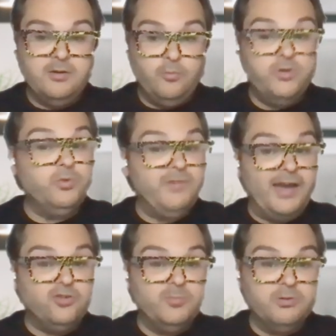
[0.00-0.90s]
which we've
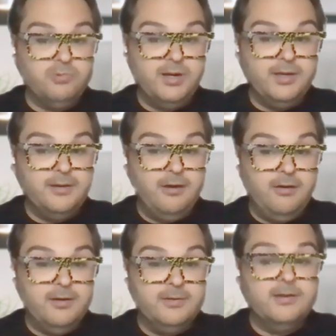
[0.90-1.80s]
actually been running
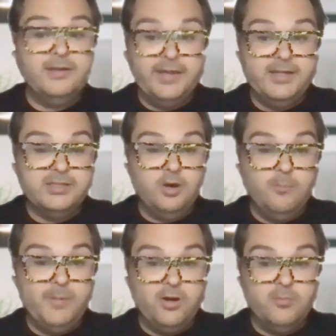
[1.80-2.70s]
on
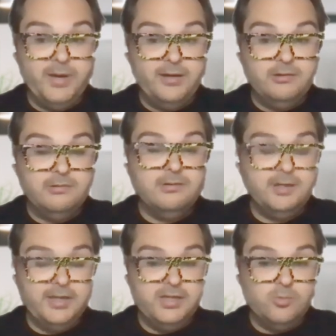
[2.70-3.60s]
Intel Bare Metal
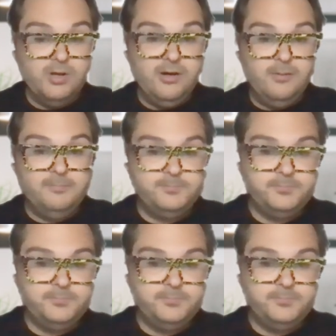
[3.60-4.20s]
as well.